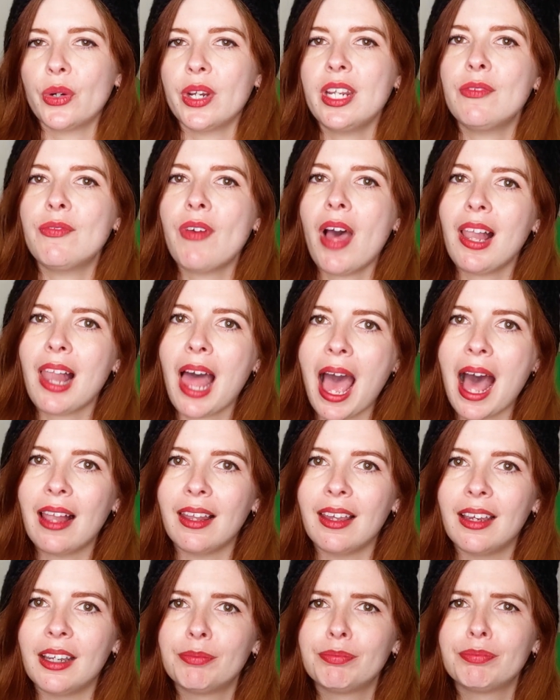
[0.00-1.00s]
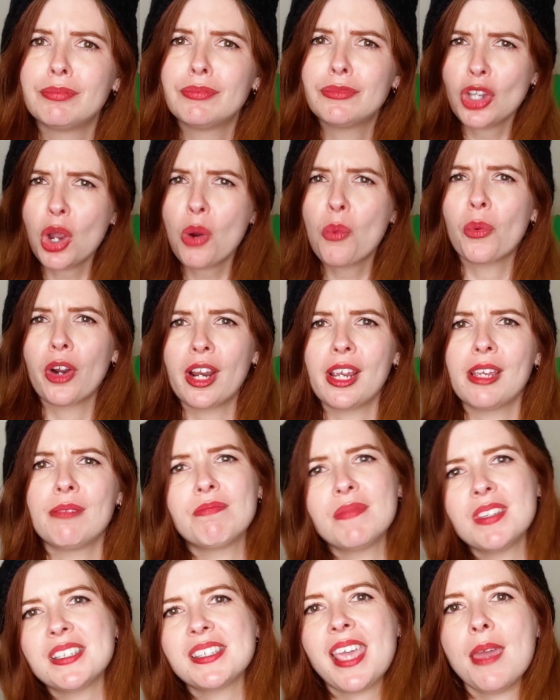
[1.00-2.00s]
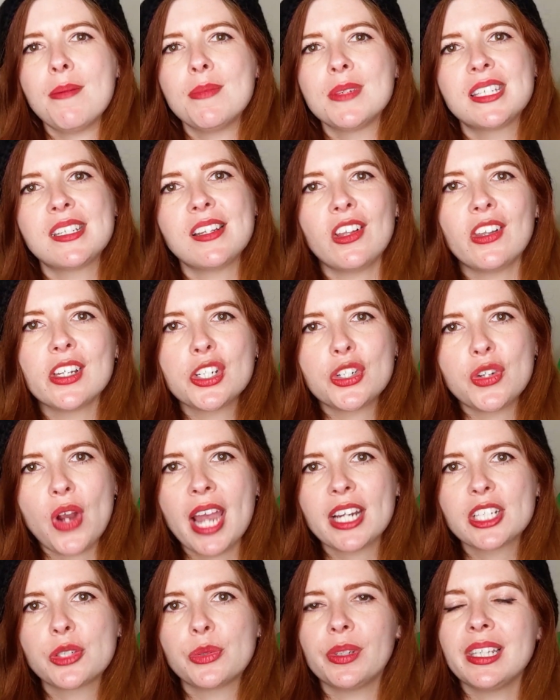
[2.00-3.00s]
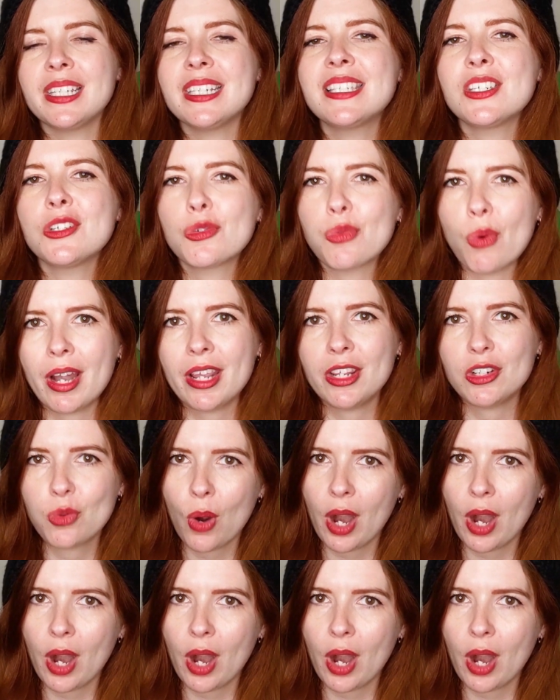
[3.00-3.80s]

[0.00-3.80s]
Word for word: Creed Valhalla. Don't worry, this game is still on track to release in twenty